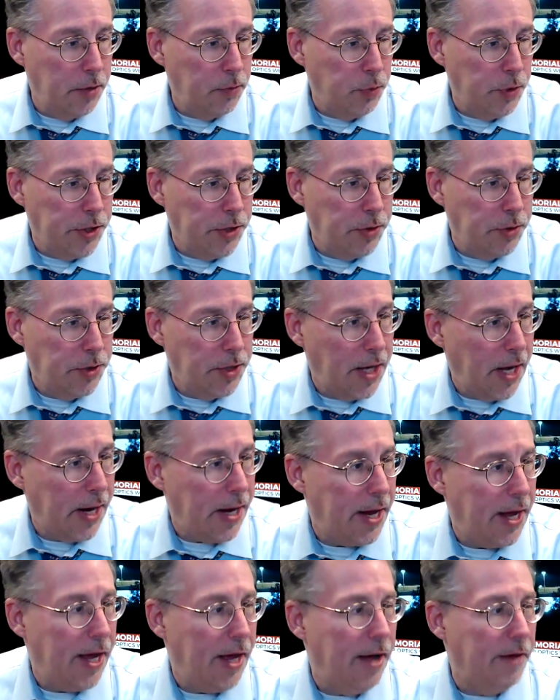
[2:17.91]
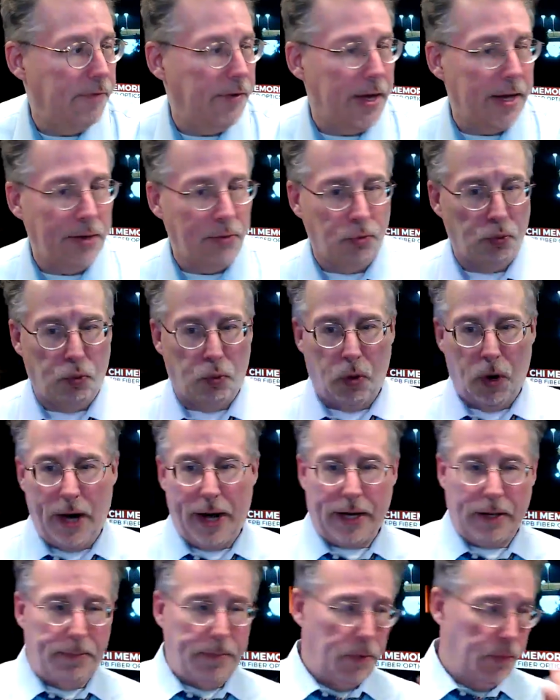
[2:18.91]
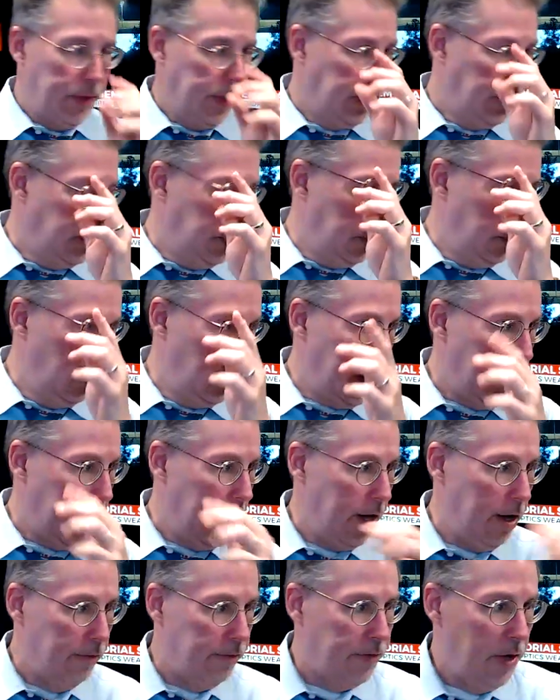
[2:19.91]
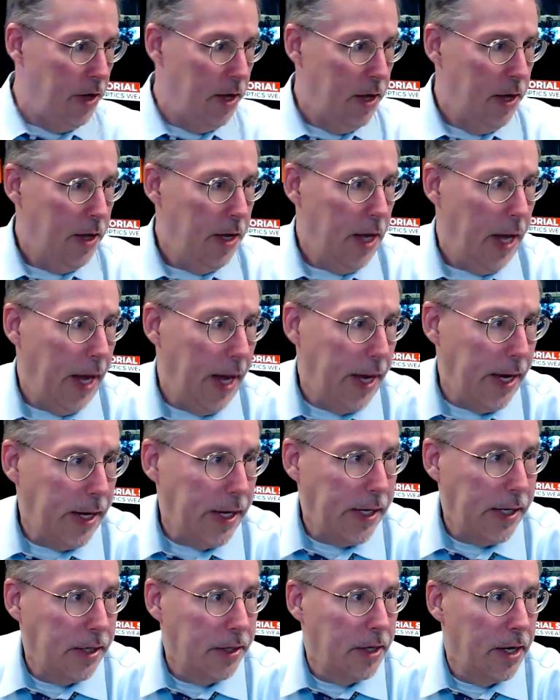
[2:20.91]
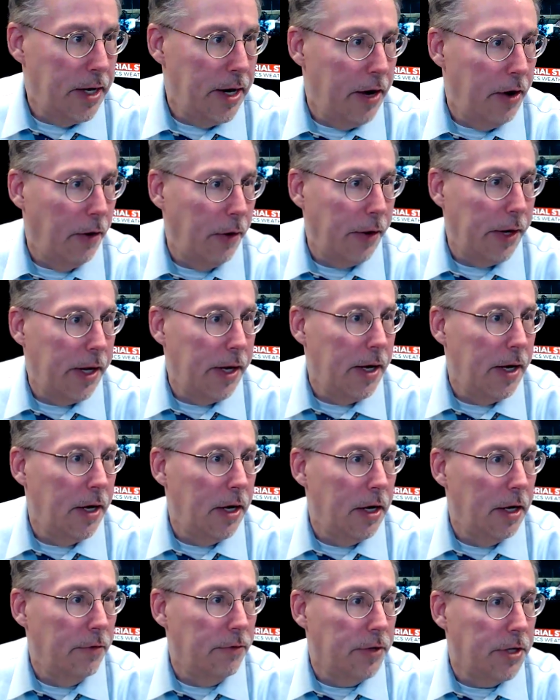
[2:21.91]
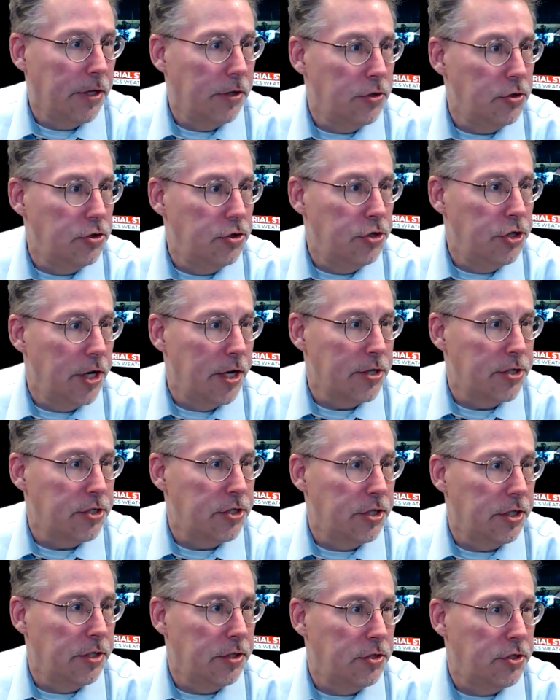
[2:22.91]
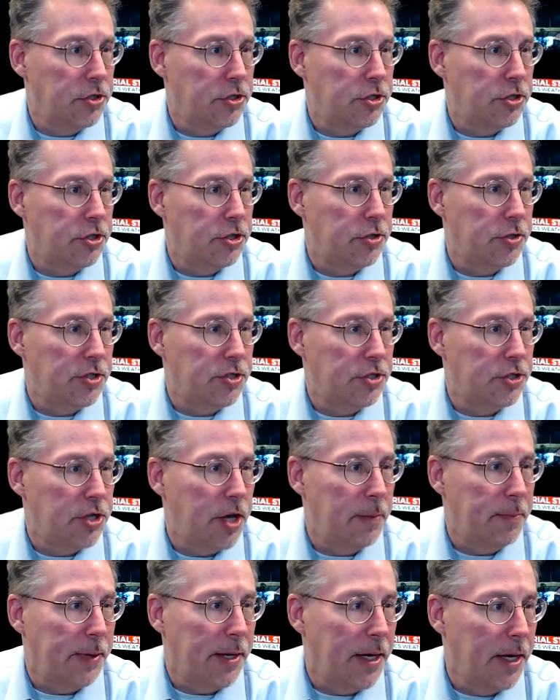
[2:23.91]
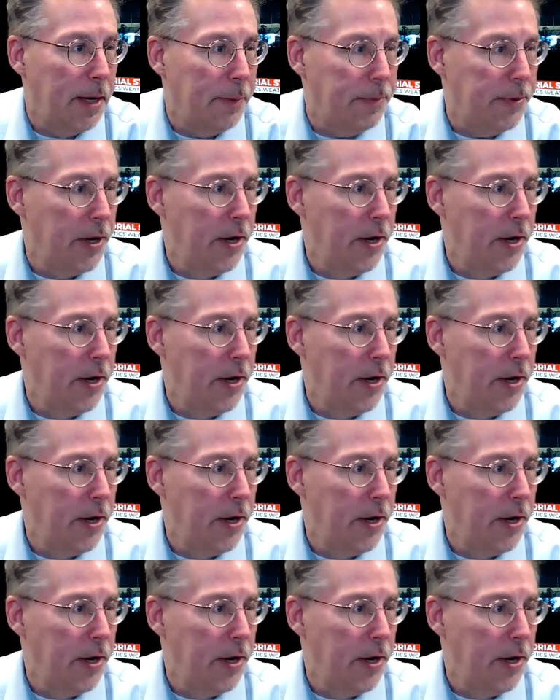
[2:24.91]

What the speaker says: We do not have a wreck, but we do have a area of congestion shaping up